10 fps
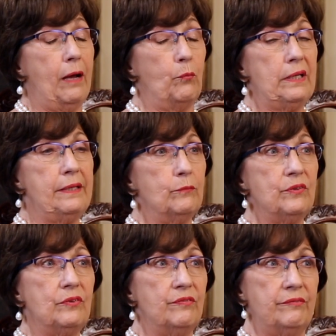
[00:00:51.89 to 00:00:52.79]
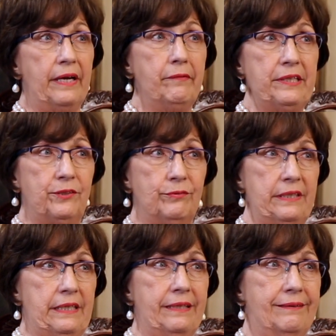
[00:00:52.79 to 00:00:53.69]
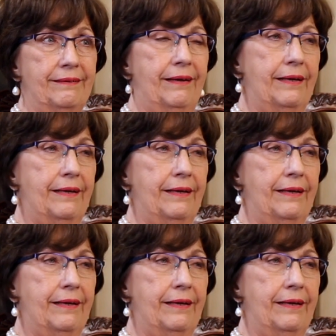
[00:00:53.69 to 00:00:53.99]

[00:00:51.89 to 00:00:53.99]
Well, it was very unique.